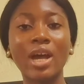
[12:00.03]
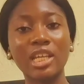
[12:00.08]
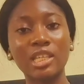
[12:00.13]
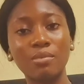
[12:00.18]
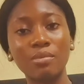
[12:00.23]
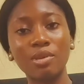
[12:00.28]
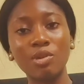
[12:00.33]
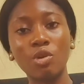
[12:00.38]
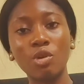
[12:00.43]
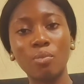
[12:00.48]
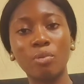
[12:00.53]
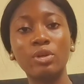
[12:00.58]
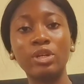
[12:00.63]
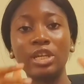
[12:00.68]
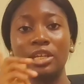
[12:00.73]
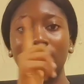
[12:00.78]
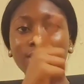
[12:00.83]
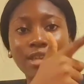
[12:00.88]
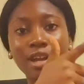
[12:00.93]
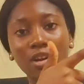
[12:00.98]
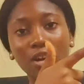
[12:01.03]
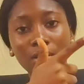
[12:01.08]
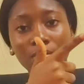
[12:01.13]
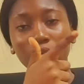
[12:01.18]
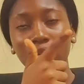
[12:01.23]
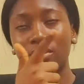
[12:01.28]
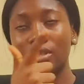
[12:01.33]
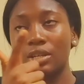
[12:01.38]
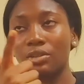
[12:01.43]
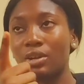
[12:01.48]
ask me up on Instagram,
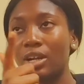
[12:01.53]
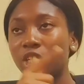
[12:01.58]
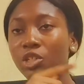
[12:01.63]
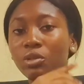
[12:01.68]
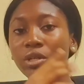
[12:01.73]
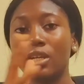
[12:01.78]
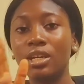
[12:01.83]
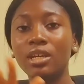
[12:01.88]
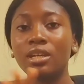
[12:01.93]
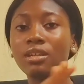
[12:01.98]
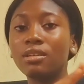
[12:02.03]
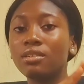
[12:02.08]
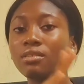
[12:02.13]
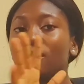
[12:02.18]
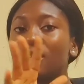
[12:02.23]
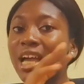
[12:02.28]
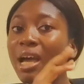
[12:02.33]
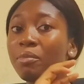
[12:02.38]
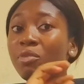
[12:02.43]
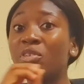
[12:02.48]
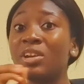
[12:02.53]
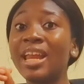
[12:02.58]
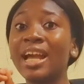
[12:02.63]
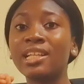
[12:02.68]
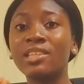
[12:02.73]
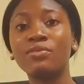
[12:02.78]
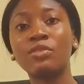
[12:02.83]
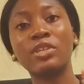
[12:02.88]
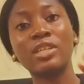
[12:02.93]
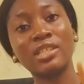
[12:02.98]
because I'm not really
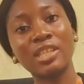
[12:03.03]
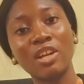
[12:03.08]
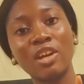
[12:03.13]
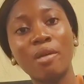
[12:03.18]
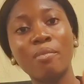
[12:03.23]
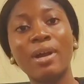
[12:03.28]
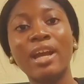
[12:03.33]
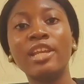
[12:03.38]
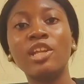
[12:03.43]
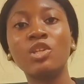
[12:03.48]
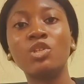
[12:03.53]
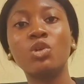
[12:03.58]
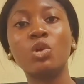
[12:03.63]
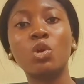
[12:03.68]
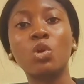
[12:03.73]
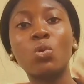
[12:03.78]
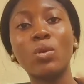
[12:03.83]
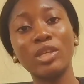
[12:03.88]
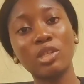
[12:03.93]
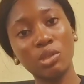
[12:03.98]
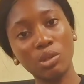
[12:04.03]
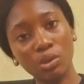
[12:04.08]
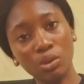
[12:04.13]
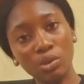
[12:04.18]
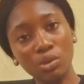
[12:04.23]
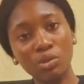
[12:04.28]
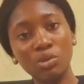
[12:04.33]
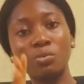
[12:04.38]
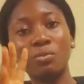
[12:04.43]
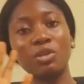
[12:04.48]
active on Instagram, but I need your
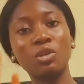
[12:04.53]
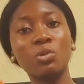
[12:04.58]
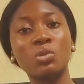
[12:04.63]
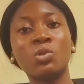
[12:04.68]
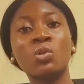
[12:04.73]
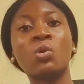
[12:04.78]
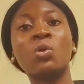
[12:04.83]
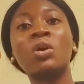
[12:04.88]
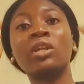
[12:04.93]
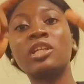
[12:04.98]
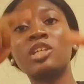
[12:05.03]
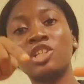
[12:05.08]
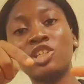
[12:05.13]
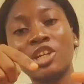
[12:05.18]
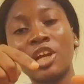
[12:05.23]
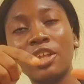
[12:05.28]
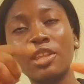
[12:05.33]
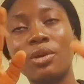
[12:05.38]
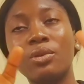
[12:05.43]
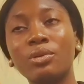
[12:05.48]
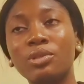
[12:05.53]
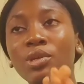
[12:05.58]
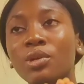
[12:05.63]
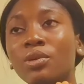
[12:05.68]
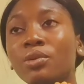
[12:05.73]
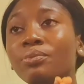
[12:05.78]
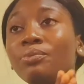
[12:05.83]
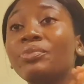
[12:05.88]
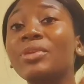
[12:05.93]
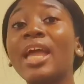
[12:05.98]
questions to be used on this channel.
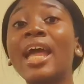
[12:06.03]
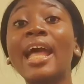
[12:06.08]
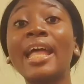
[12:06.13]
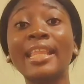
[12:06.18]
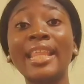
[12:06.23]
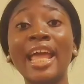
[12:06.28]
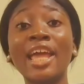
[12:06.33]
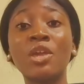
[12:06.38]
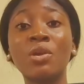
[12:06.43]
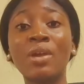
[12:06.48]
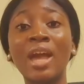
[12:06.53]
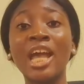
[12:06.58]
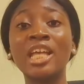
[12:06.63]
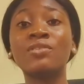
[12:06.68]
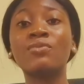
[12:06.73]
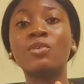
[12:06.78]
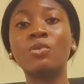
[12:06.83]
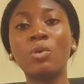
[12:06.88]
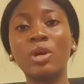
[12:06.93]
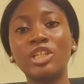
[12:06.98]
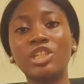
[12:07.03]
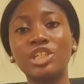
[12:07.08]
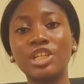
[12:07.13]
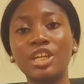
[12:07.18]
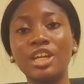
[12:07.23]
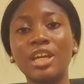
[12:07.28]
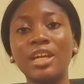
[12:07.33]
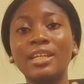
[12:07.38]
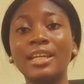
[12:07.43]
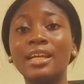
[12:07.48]
So thank you guys for
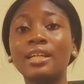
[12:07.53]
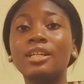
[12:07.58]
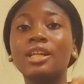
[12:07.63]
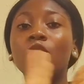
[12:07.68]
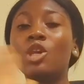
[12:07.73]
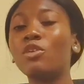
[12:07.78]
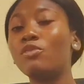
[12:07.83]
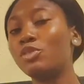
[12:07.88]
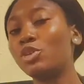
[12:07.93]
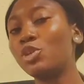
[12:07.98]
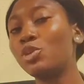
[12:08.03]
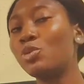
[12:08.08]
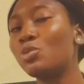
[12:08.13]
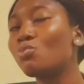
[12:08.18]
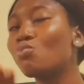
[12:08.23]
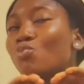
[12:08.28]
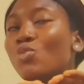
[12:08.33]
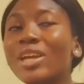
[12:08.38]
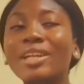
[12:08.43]
watching. Love you.